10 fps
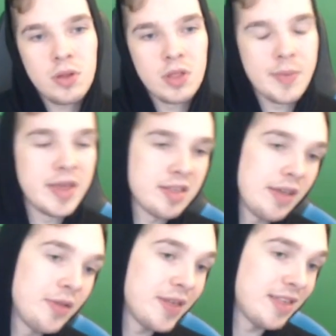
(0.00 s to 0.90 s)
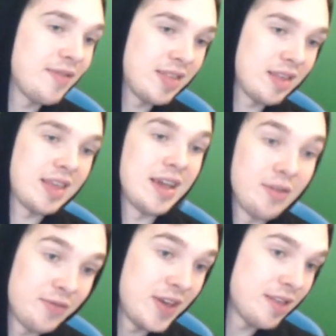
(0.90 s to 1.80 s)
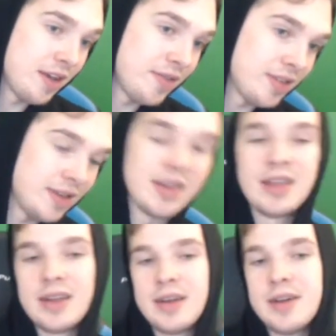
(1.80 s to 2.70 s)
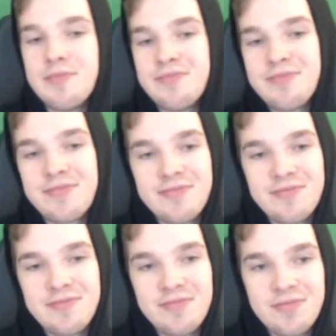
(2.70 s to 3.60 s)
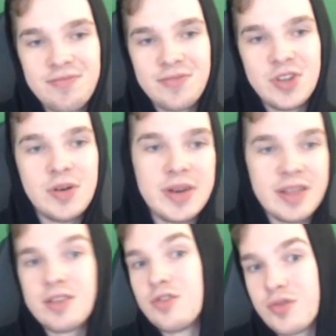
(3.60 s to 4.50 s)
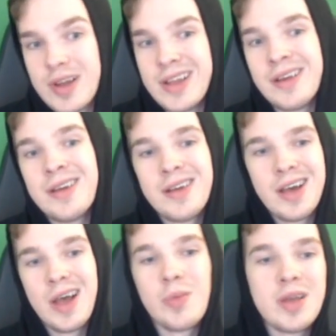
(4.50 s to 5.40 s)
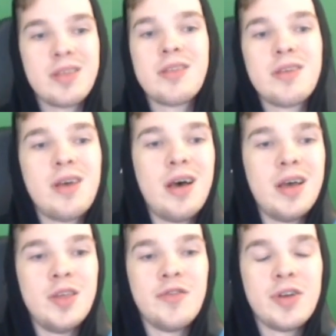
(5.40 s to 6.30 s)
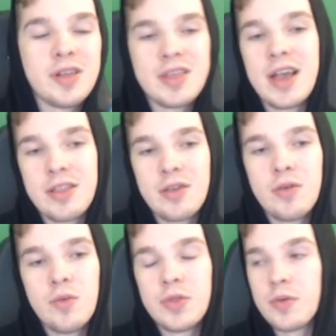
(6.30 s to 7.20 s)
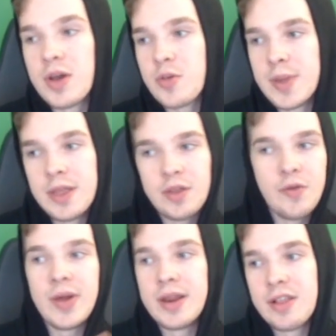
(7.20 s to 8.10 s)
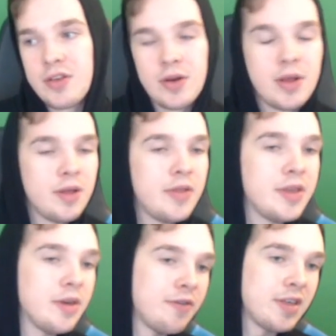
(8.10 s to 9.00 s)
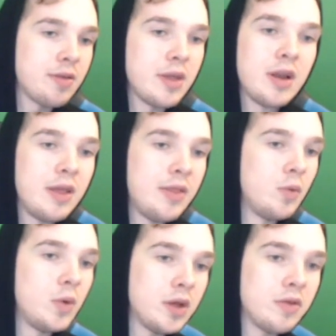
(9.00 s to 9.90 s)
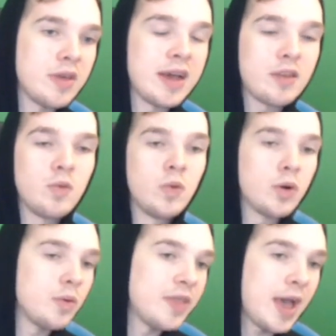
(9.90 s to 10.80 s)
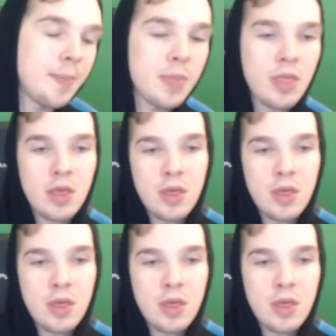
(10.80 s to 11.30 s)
That being said, though, that 7/6 can't go face. Obviously, it needs to trade unless you've already attacked. With the rush minion, you waited a turn, then you go face with it, and then Woodcutter's Axe would work with that.